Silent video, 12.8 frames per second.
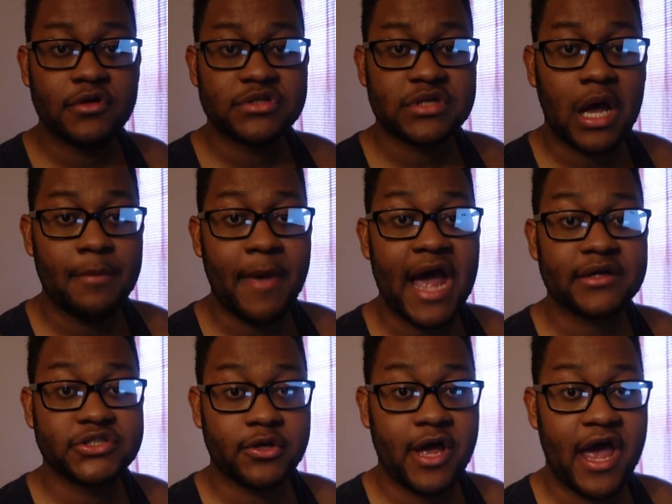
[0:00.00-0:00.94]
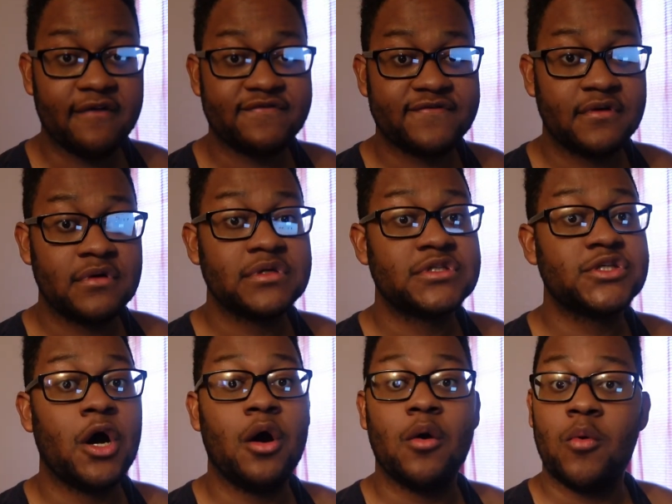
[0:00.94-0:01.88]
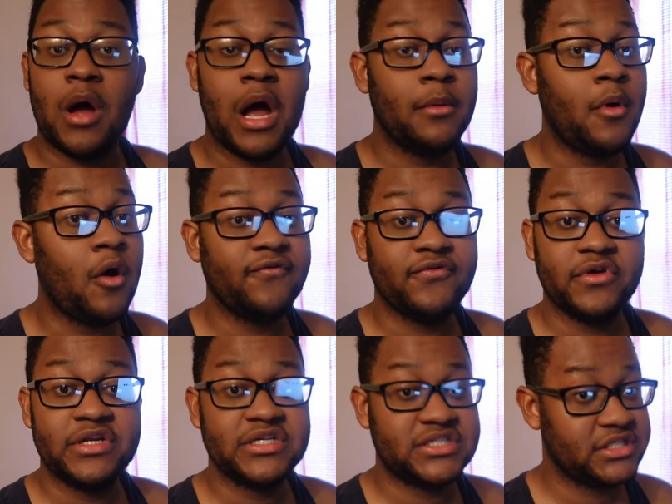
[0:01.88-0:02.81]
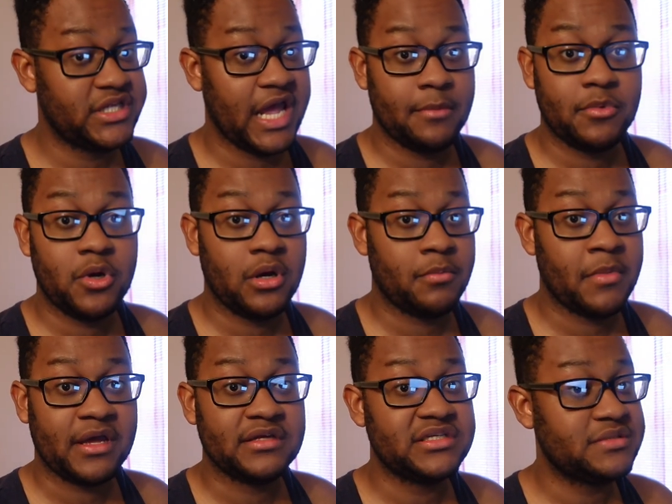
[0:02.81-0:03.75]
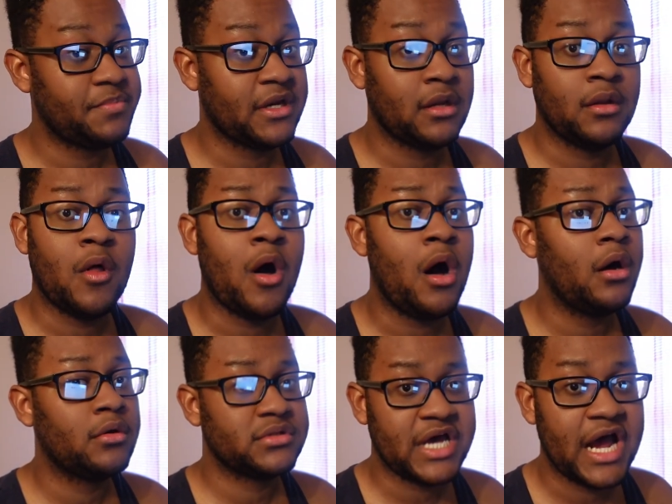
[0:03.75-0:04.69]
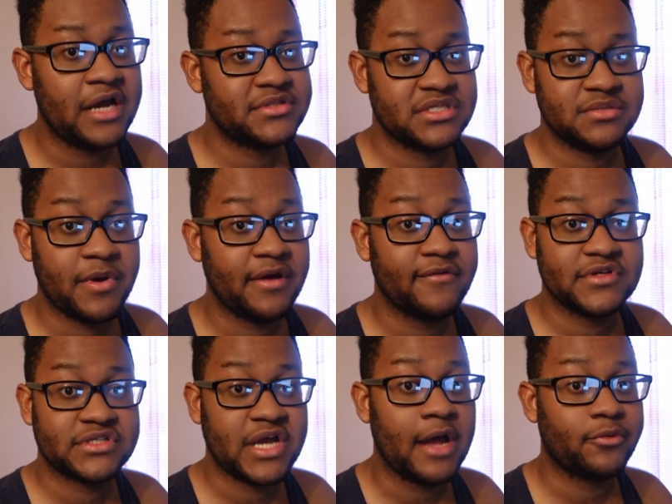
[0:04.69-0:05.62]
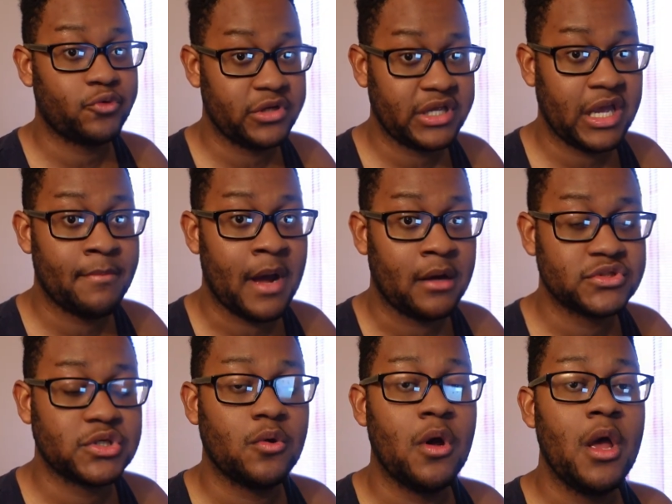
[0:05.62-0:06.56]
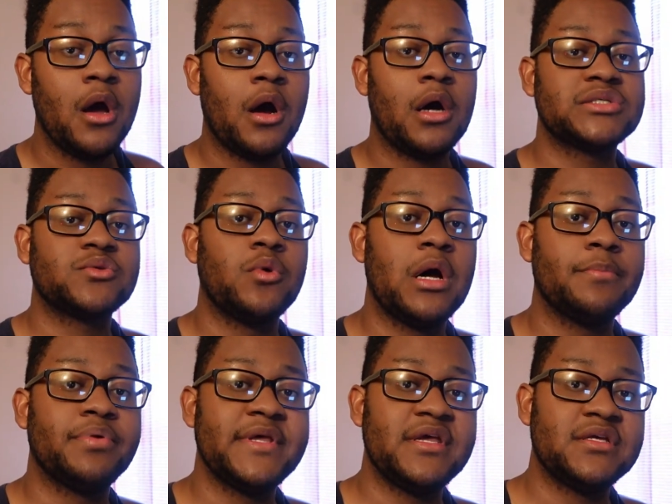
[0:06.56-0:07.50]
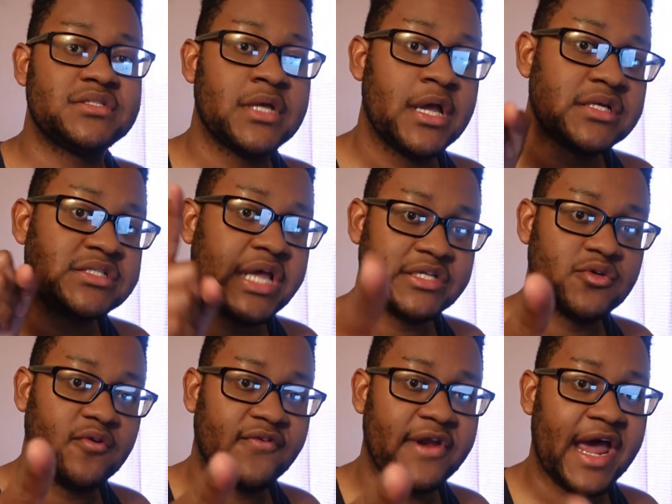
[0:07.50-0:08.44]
Hills Cop Axel F. So, hopefully this is damn good, man, because it's been a long time since Beverly Hills Cop 3 came out. So, Hawk Squad, please stay tuned for